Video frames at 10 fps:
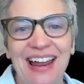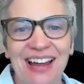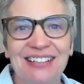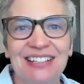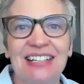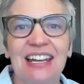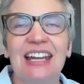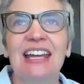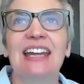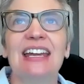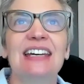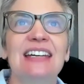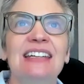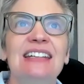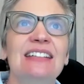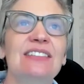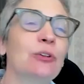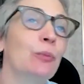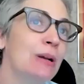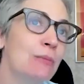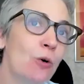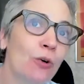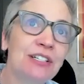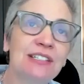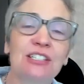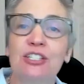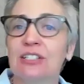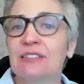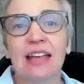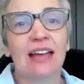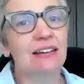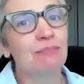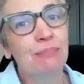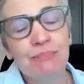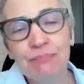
And in Supreme Court decisions and